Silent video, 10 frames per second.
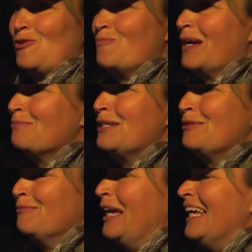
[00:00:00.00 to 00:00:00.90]
my
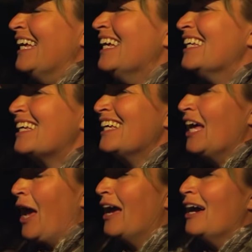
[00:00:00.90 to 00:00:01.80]
beam, it
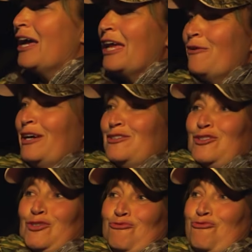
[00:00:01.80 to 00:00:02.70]
went
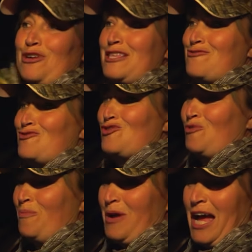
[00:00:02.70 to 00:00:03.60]
straight through
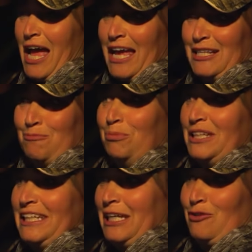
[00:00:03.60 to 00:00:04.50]
him. It's blinking